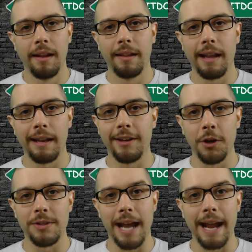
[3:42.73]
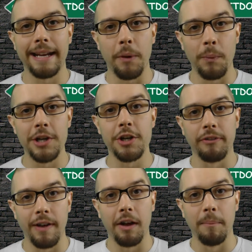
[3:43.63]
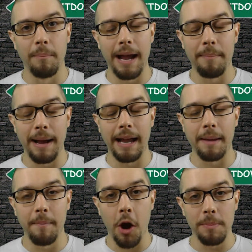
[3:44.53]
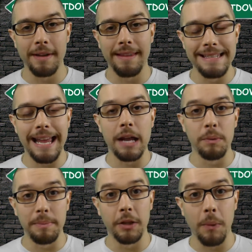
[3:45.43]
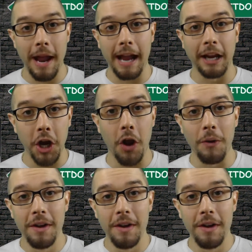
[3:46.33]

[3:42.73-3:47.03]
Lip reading: that, you know, dying at Winterfell by an army of the dead would be the way I go.